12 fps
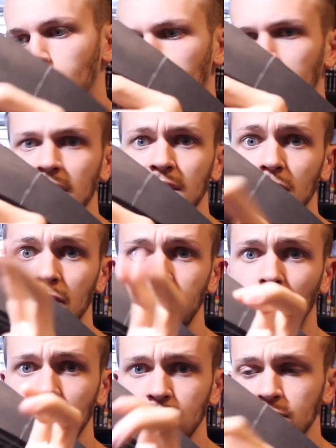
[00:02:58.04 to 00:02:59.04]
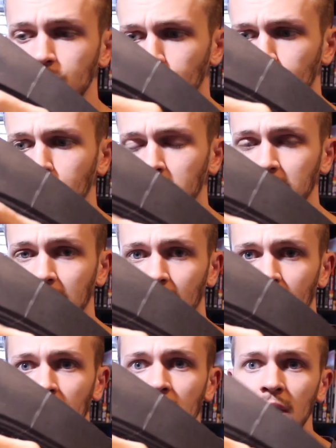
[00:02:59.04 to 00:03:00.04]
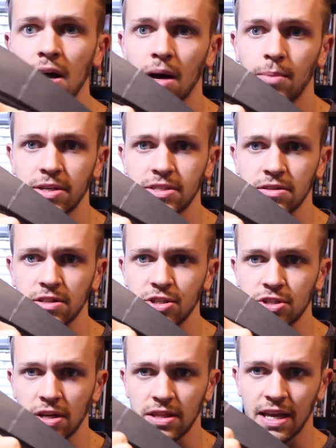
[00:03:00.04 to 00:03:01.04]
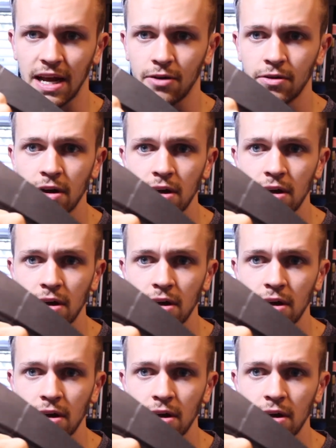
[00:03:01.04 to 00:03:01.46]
with a little false screw in there. Basically just cut that out,